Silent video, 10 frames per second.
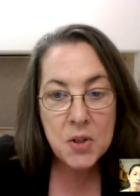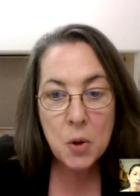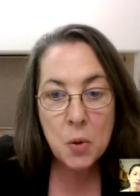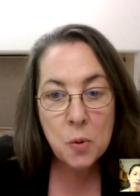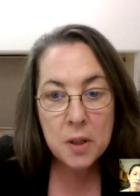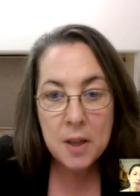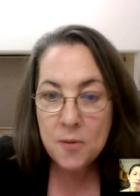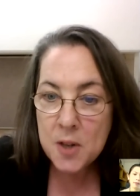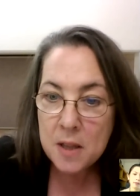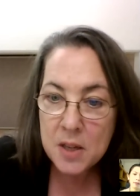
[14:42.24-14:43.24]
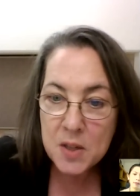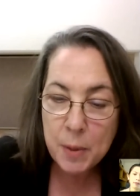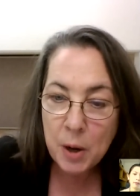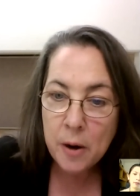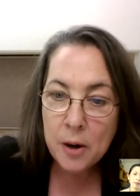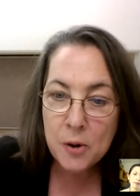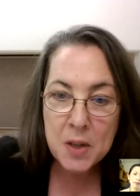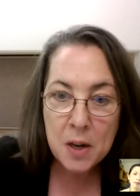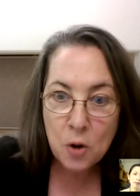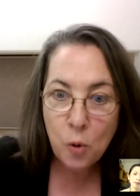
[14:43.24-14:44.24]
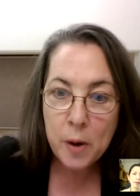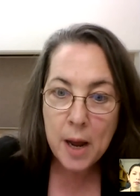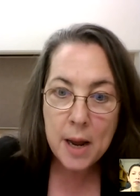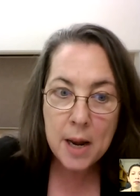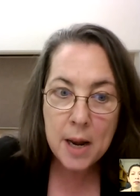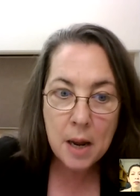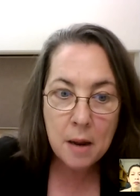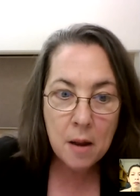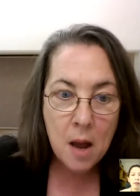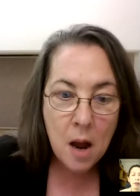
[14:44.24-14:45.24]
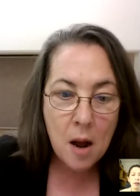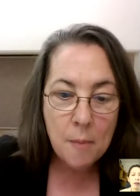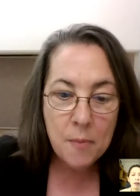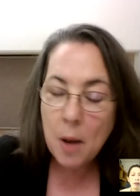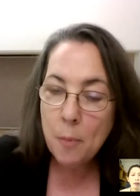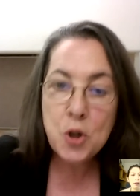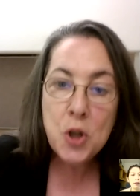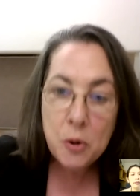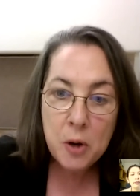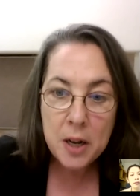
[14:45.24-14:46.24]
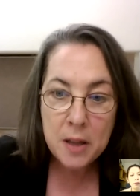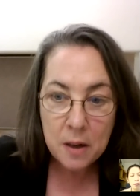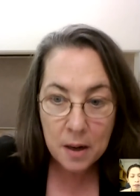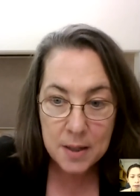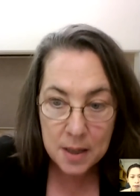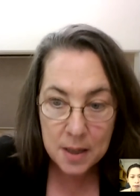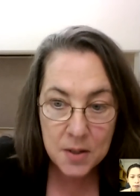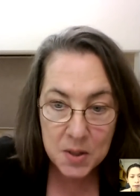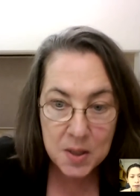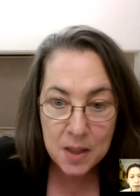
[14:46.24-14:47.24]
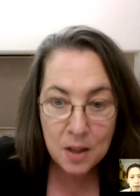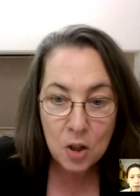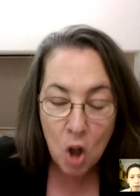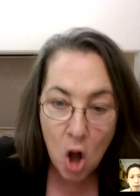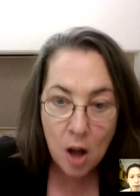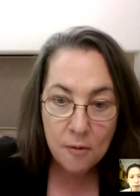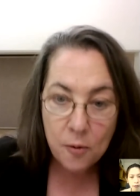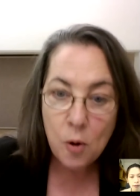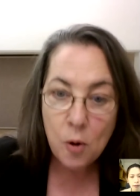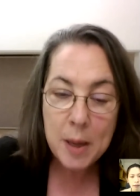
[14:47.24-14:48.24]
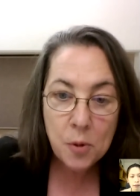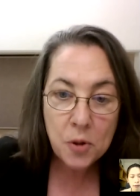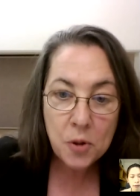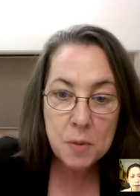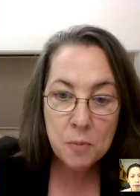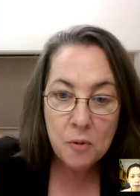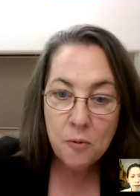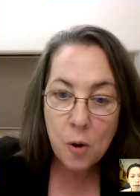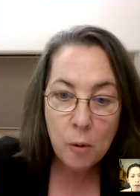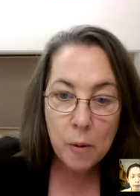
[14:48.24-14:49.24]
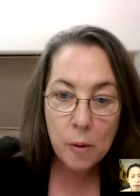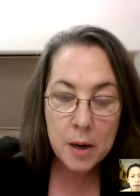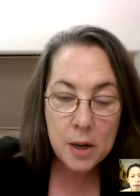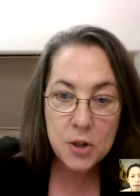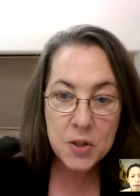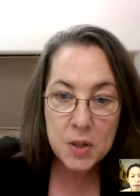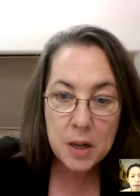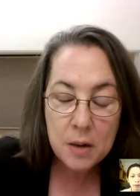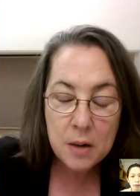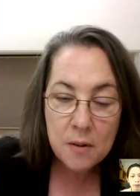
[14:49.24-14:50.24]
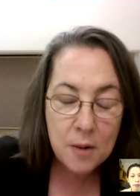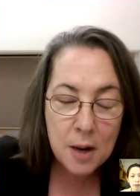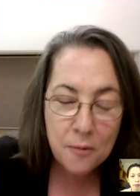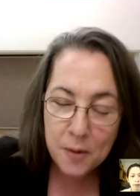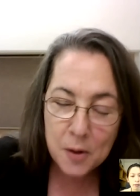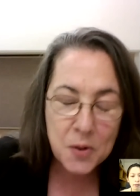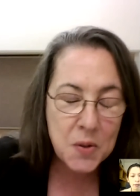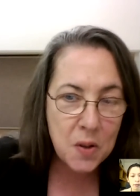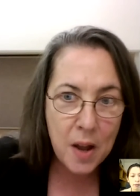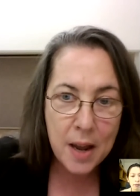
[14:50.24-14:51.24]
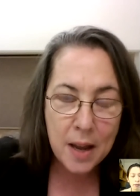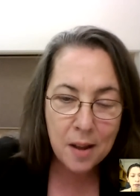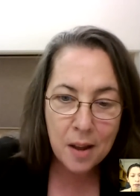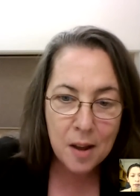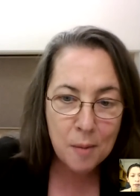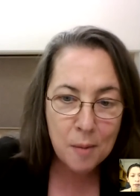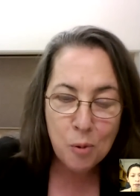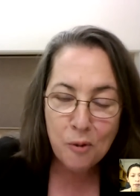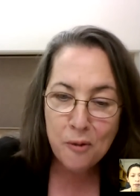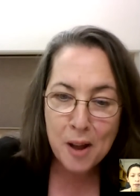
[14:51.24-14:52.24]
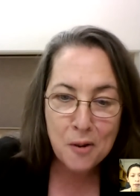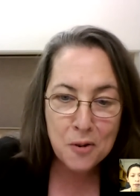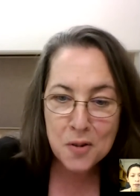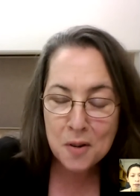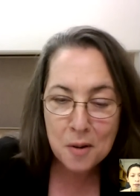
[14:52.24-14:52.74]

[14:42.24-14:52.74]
So lifting these barriers and creating the opportunity that exists in law for people to move forward, it feels like a profound